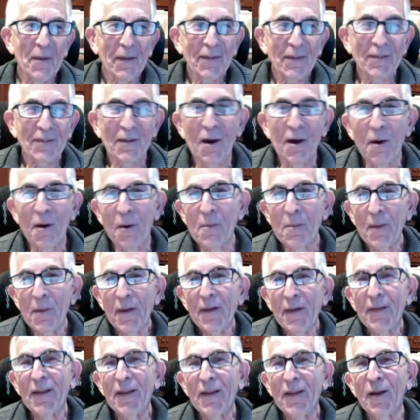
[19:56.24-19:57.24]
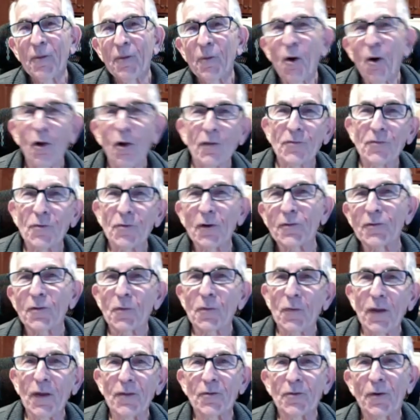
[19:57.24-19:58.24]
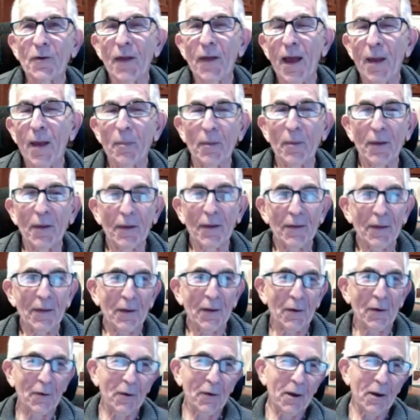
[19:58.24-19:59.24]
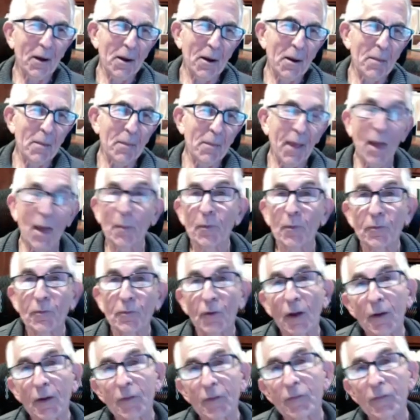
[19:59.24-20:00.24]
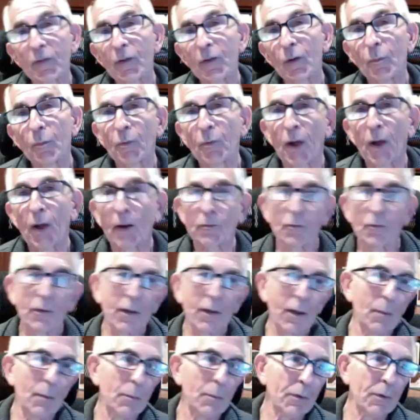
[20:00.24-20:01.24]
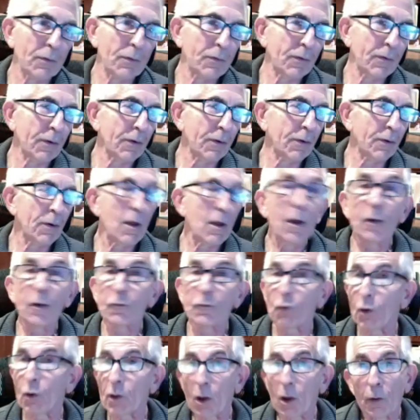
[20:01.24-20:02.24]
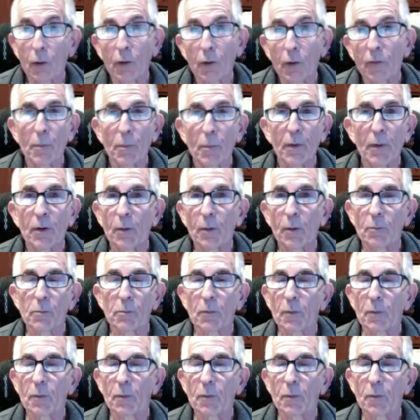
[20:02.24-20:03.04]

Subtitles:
so all sorts of things are happening here. Amazon is here, Procter & Gamble is here. Toyota has been